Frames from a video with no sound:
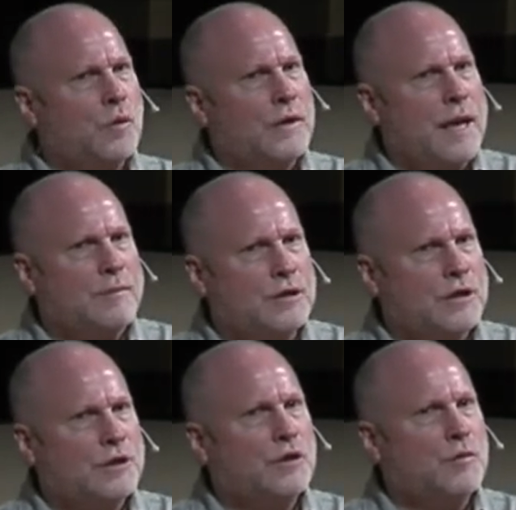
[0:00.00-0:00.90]
were in that
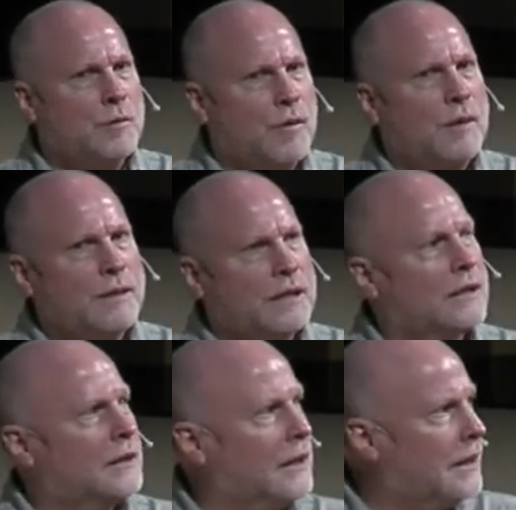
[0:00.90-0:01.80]
position, you would probably get
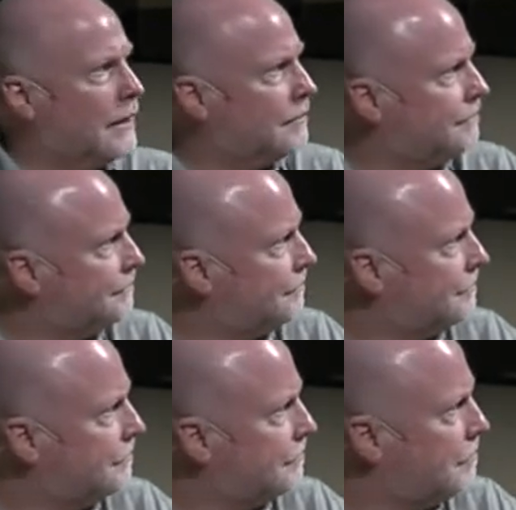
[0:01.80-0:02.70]
to thinking,
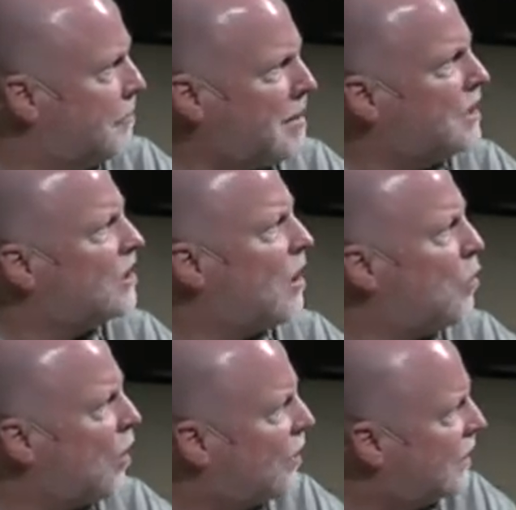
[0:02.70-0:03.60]
maybe it's not
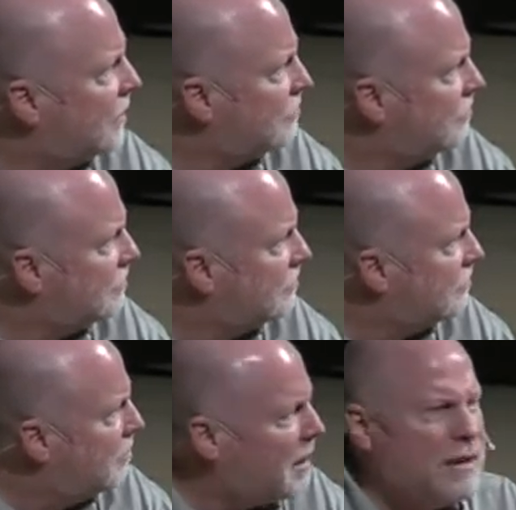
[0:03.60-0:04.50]
worth it.
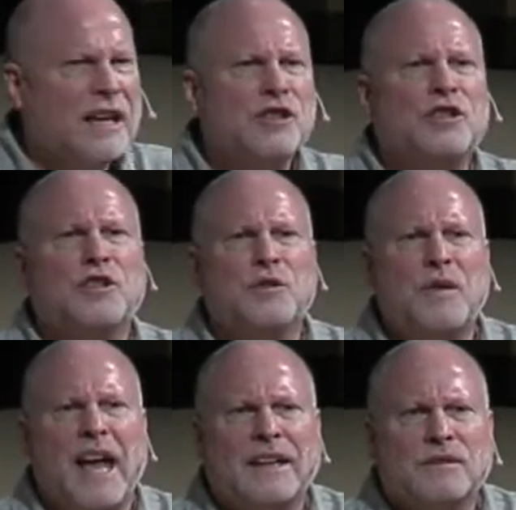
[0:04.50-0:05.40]
Maybe I shouldn't do
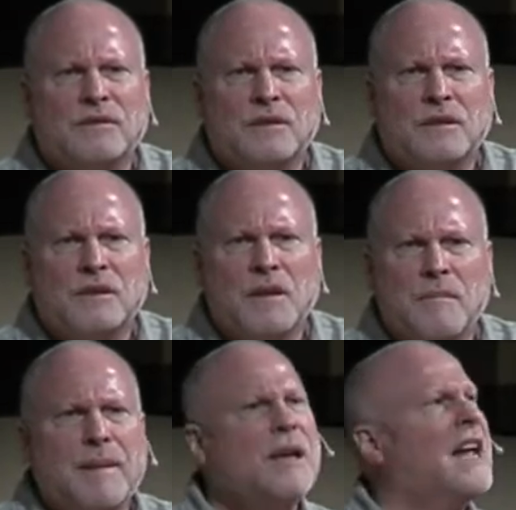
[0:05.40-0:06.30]
that.
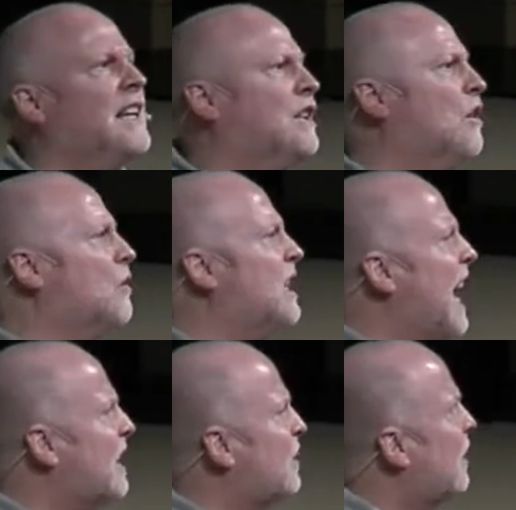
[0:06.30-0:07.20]
Maybe I need to go to
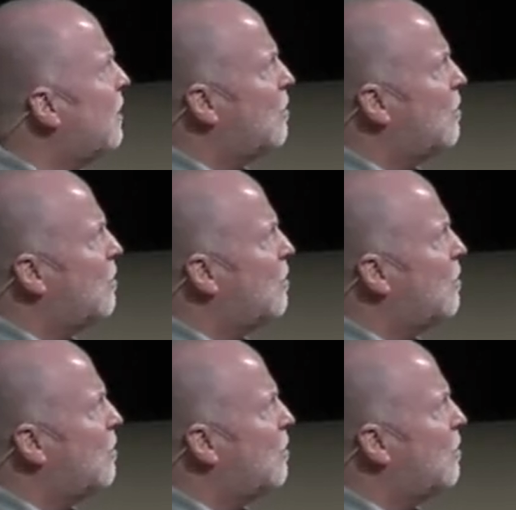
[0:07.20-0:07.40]
Dad and say, you